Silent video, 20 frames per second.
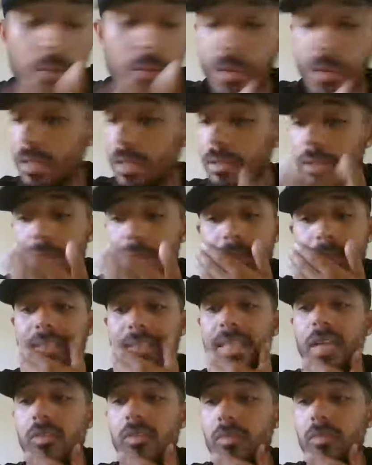When I looked at the
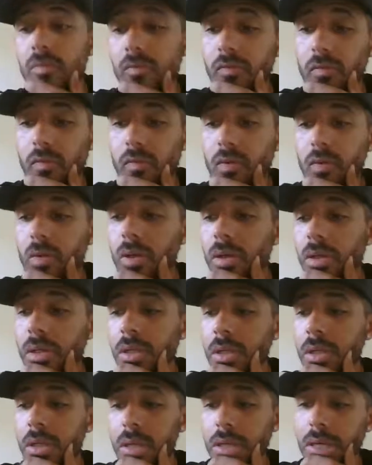schedule before,
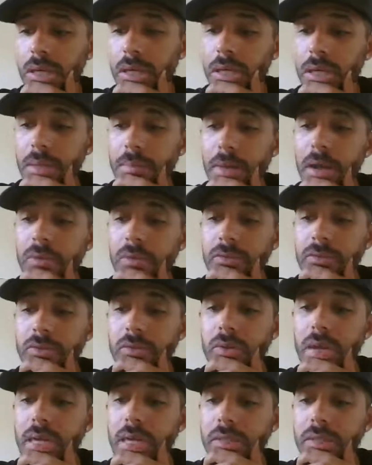I was
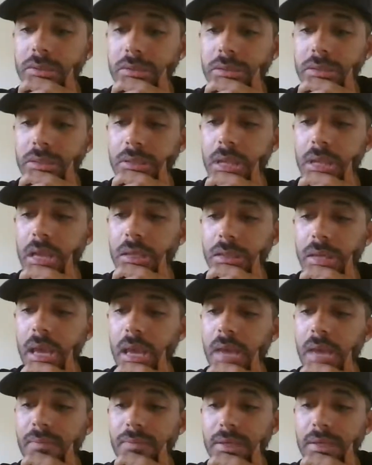gracious and
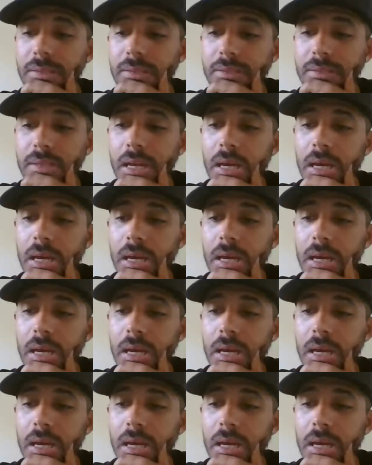gave us